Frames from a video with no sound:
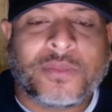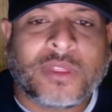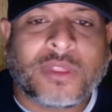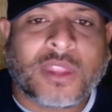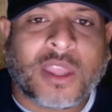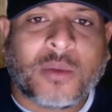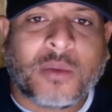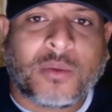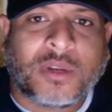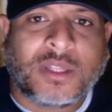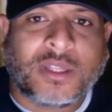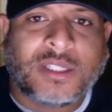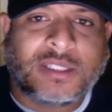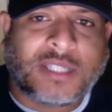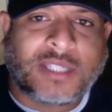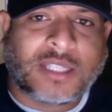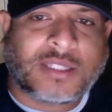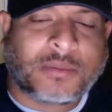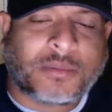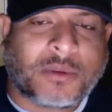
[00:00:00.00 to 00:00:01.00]
and one of these
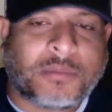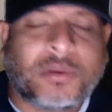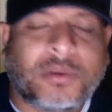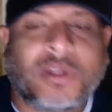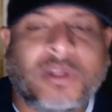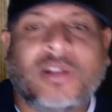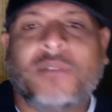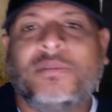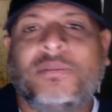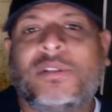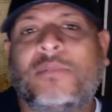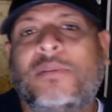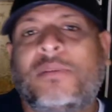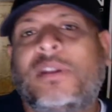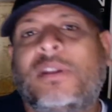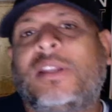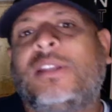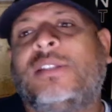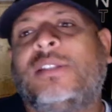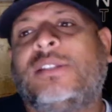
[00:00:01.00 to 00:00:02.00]
days I'm going to put up some
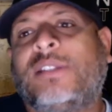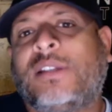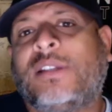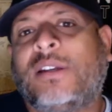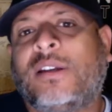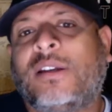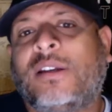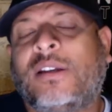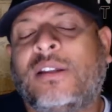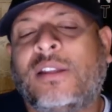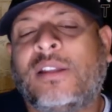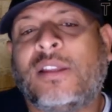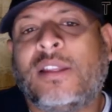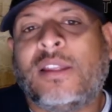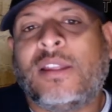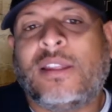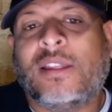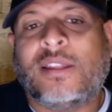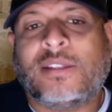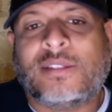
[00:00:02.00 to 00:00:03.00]
of his
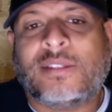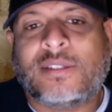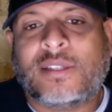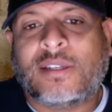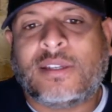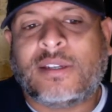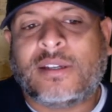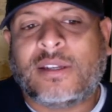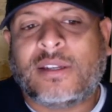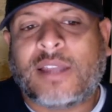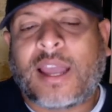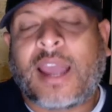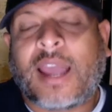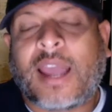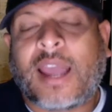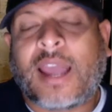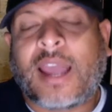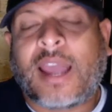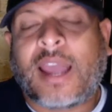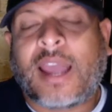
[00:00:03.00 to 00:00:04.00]

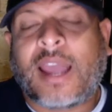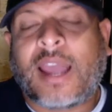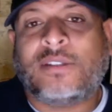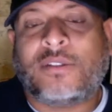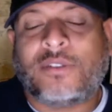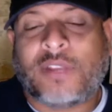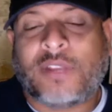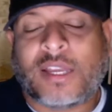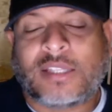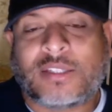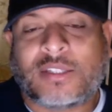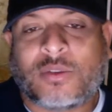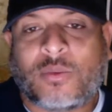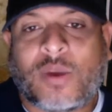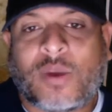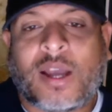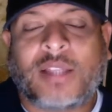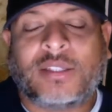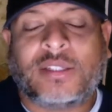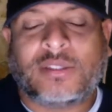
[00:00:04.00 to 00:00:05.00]
highlights so you guys can
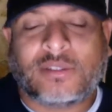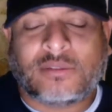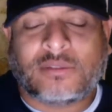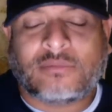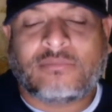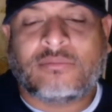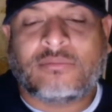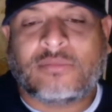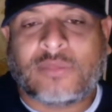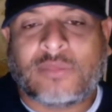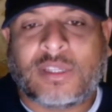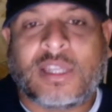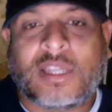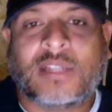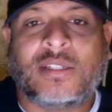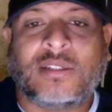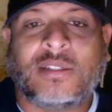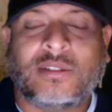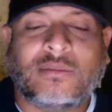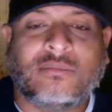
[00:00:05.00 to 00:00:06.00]
watch it. The kid
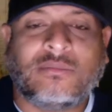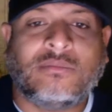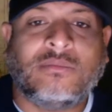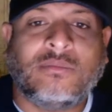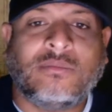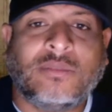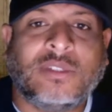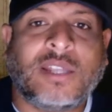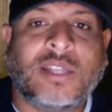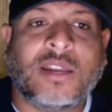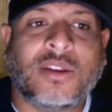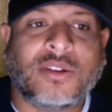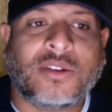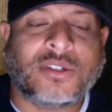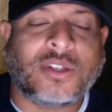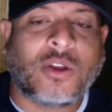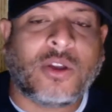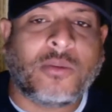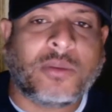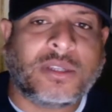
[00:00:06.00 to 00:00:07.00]
is 10 years
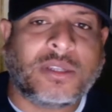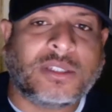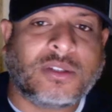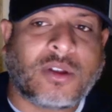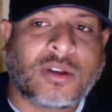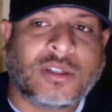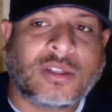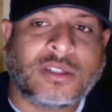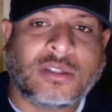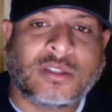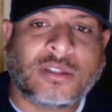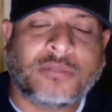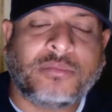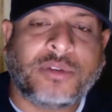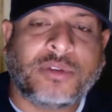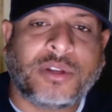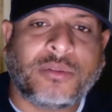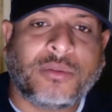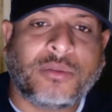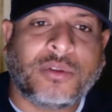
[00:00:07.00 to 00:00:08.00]
old, but he's starting to look
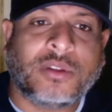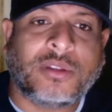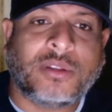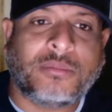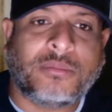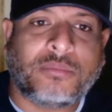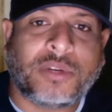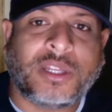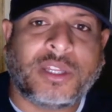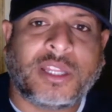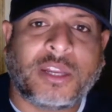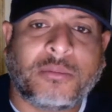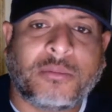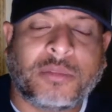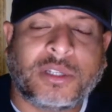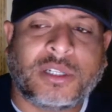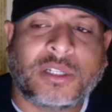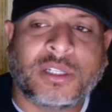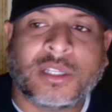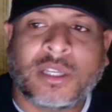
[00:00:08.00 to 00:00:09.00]
pretty damn
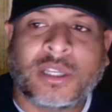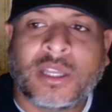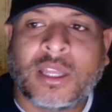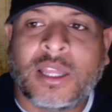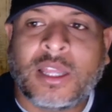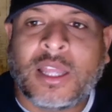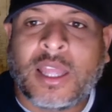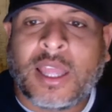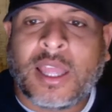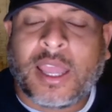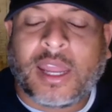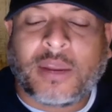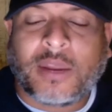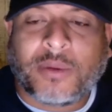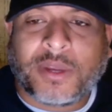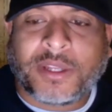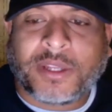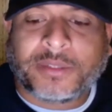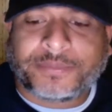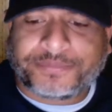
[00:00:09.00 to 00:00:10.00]
good.
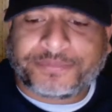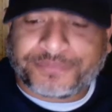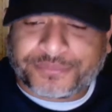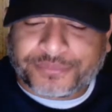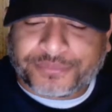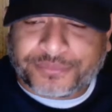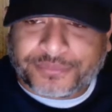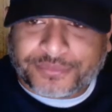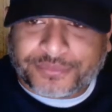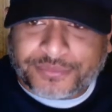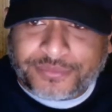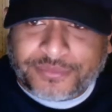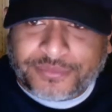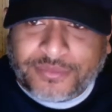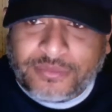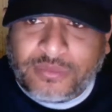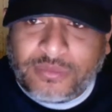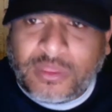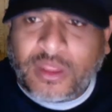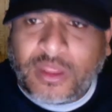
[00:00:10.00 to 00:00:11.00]
Anyway,
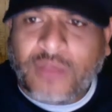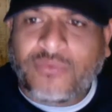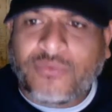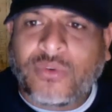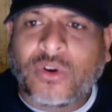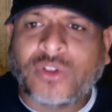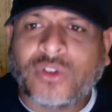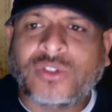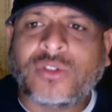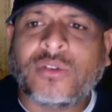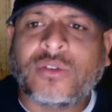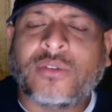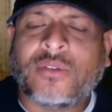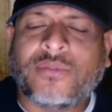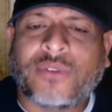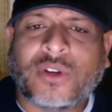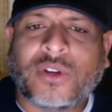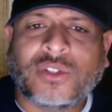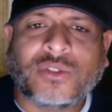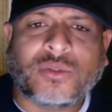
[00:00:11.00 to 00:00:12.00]
Vergil